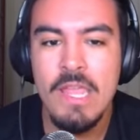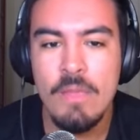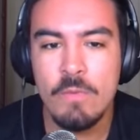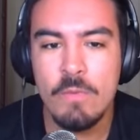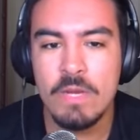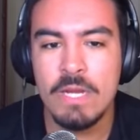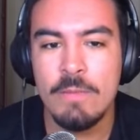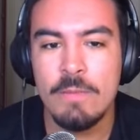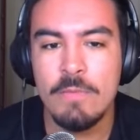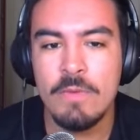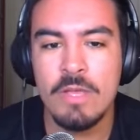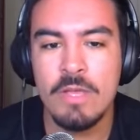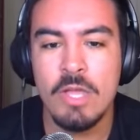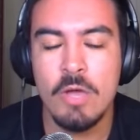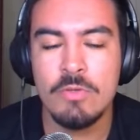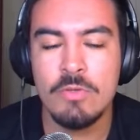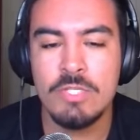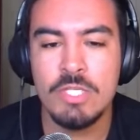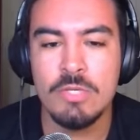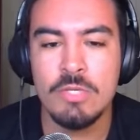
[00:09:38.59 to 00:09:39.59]
we're going to
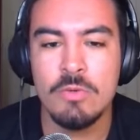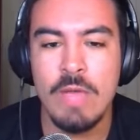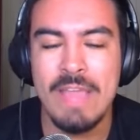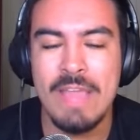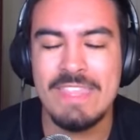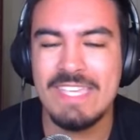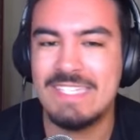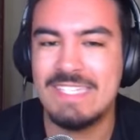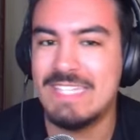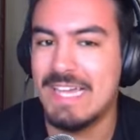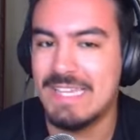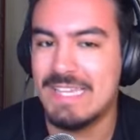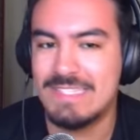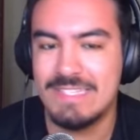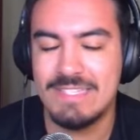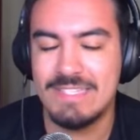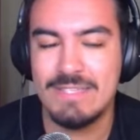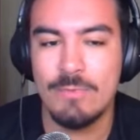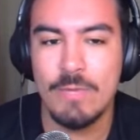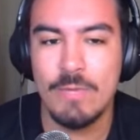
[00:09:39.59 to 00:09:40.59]
go to, I think, Texas,